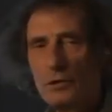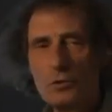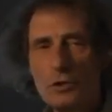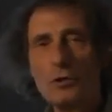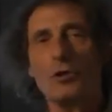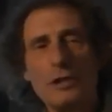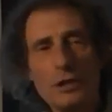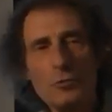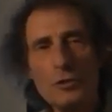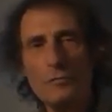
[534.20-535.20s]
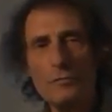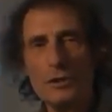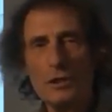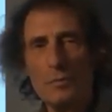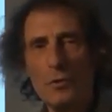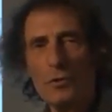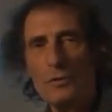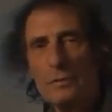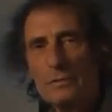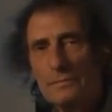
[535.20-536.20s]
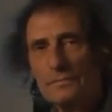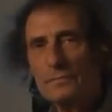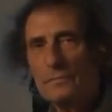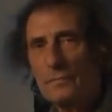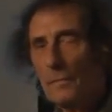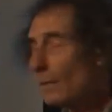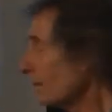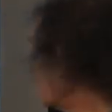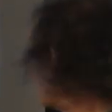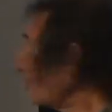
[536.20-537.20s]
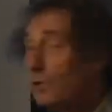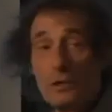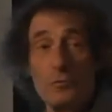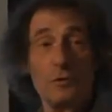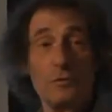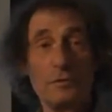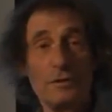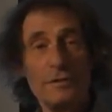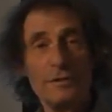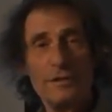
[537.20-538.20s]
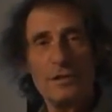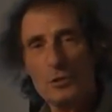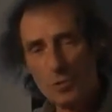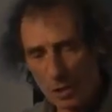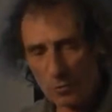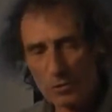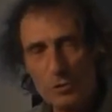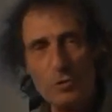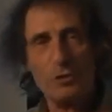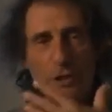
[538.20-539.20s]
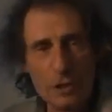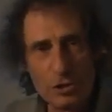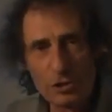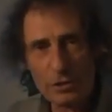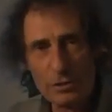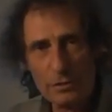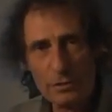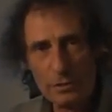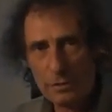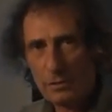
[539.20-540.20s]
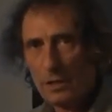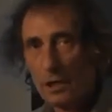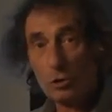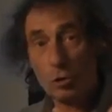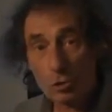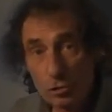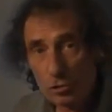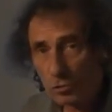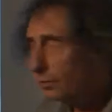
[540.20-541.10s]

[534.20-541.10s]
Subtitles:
and you cannot get rid of it anymore. You cannot get rid of it. So I was your teacher. I taught